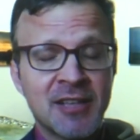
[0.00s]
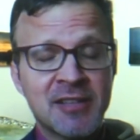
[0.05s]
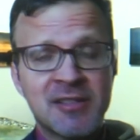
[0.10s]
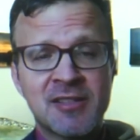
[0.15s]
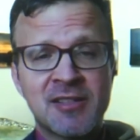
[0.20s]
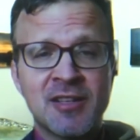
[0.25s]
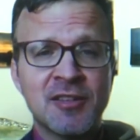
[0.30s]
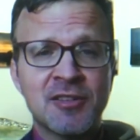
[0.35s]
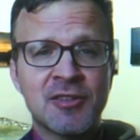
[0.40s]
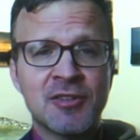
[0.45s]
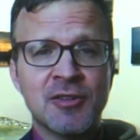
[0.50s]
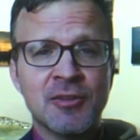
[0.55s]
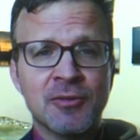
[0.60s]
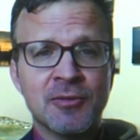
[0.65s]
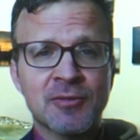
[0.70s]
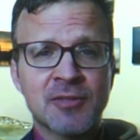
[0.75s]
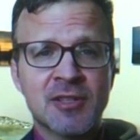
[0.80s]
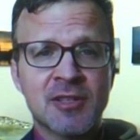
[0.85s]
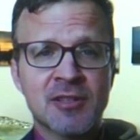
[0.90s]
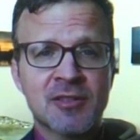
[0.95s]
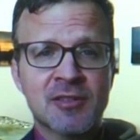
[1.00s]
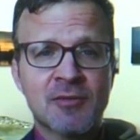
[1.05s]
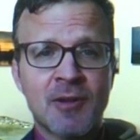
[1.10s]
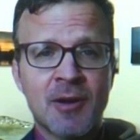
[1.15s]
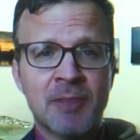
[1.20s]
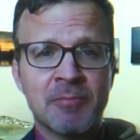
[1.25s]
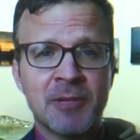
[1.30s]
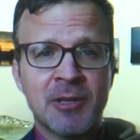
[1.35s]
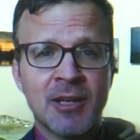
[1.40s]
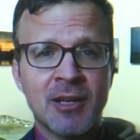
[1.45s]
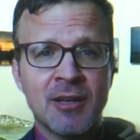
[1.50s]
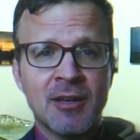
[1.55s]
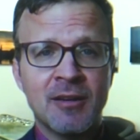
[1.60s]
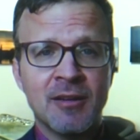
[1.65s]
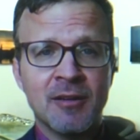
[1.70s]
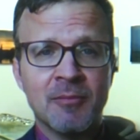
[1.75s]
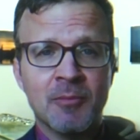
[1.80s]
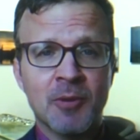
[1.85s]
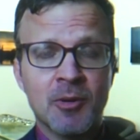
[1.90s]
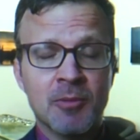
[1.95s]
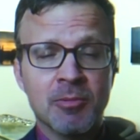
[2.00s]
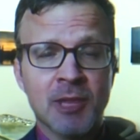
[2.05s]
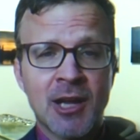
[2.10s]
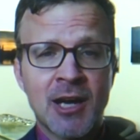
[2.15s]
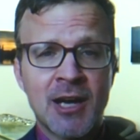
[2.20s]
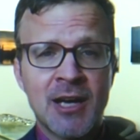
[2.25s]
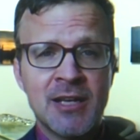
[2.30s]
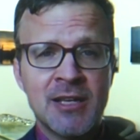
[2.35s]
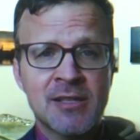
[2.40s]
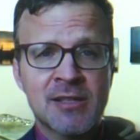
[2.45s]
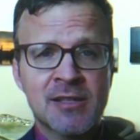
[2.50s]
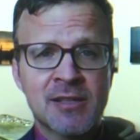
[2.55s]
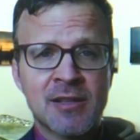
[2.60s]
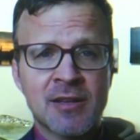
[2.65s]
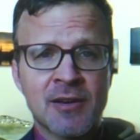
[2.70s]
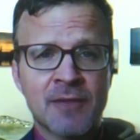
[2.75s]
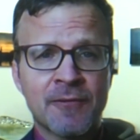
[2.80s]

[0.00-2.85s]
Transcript: less tissue is disrupted and mobilized.